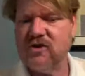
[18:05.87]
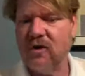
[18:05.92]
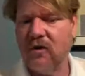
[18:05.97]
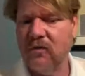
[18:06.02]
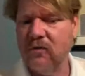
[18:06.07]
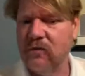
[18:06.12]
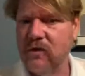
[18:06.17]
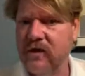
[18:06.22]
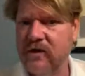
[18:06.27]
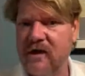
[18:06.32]

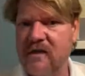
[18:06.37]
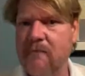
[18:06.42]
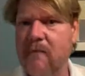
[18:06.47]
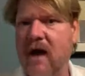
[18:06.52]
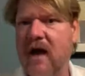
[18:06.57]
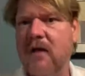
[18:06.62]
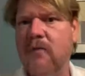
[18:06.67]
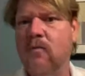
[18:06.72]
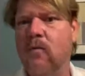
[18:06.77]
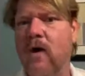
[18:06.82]
don't really
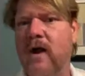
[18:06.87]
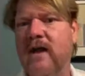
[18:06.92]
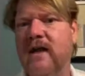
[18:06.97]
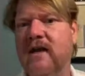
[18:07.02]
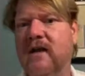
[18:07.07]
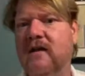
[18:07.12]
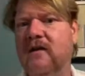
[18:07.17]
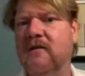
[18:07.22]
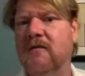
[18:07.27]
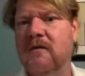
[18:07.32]
mind
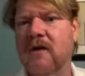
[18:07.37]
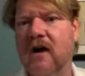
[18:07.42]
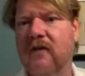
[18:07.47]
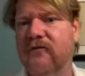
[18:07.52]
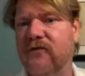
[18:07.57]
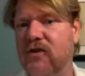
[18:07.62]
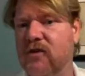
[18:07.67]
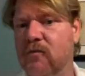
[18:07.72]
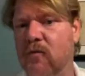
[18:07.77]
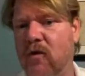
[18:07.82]
waiting a
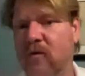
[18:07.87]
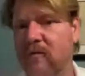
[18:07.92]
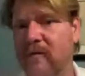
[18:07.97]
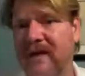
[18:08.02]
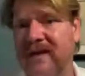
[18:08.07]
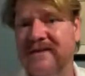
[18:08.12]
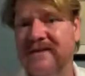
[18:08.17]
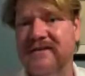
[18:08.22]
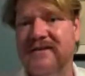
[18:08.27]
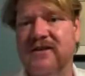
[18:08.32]
few more
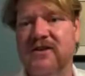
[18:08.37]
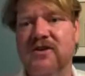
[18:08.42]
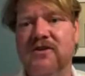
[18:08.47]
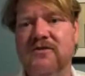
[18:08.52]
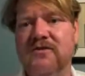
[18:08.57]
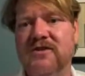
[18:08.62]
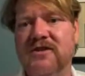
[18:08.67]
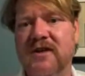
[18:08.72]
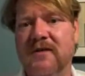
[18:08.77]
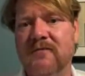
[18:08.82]
minutes to
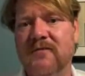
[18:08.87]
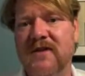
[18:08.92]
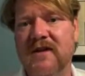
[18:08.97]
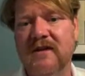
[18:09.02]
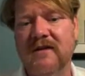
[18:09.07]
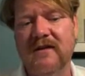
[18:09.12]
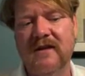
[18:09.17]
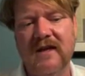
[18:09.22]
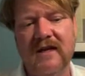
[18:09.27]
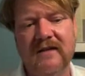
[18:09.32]
use
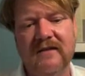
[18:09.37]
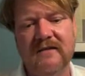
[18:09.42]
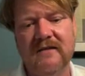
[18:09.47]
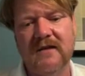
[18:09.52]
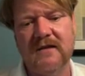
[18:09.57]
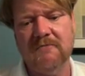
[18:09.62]
something that,